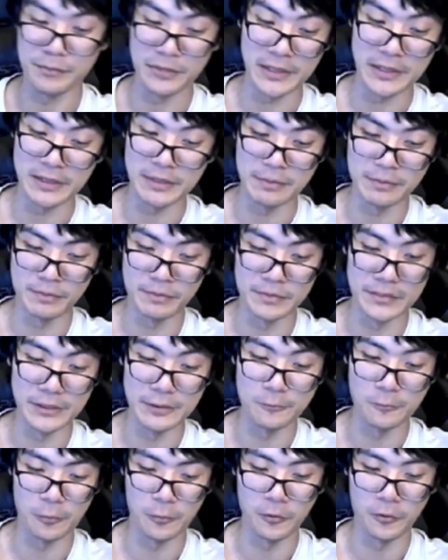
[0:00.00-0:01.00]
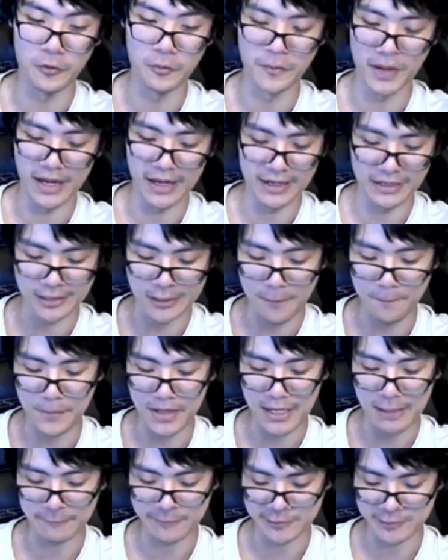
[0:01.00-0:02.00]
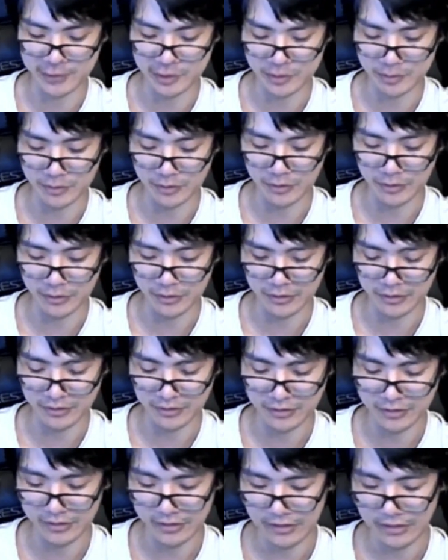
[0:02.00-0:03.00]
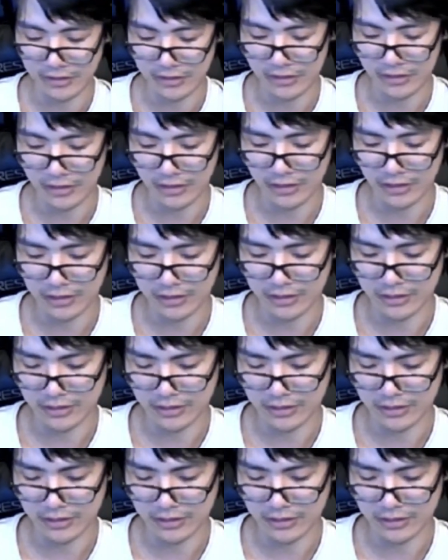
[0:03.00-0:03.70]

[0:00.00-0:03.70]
a big role in my comeback versus Spark. And